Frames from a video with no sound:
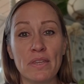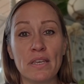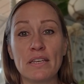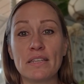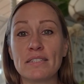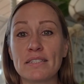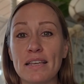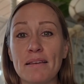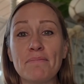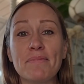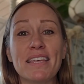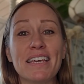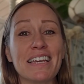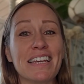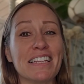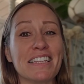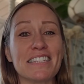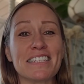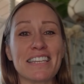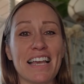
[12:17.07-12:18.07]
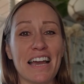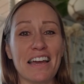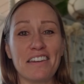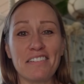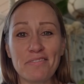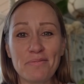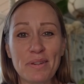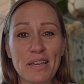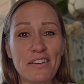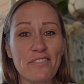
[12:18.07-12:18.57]
Something inside
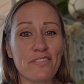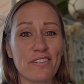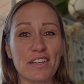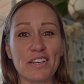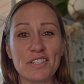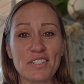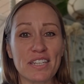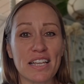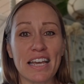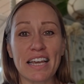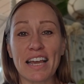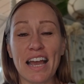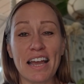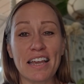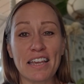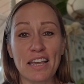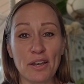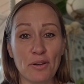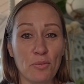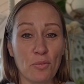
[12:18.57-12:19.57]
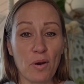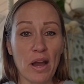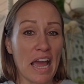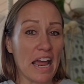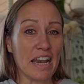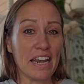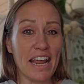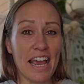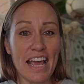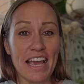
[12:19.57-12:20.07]
of me feels like I can
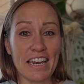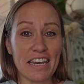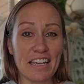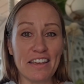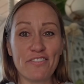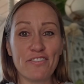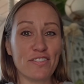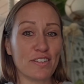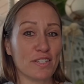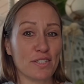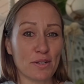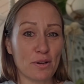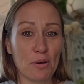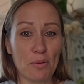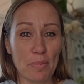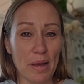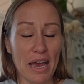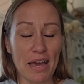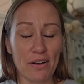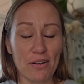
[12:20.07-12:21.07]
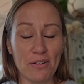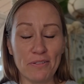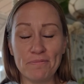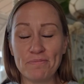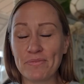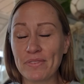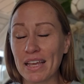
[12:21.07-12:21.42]
win any physical battle.